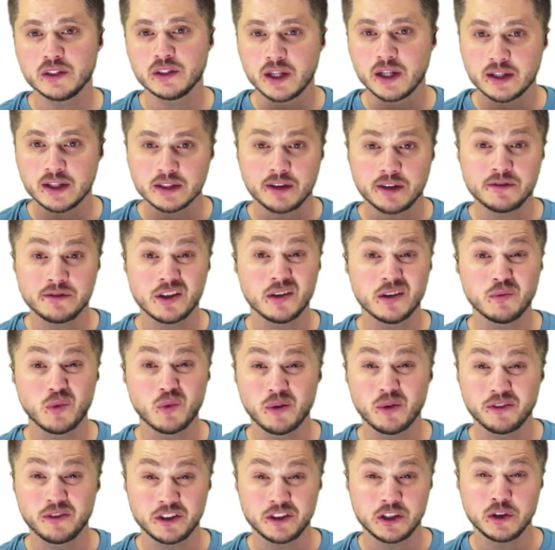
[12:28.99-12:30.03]
and as I've done
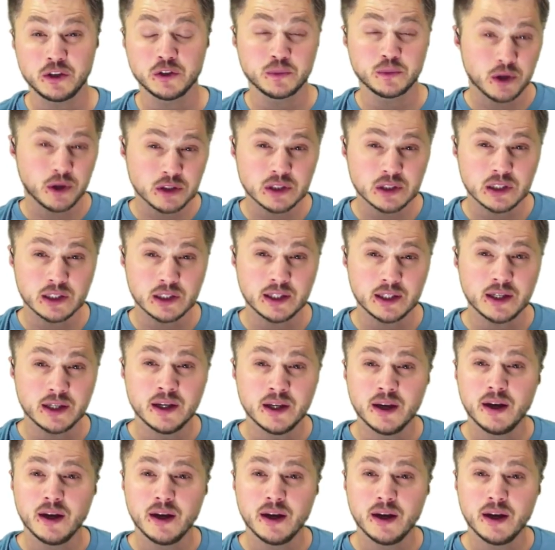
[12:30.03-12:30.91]
more videos personally,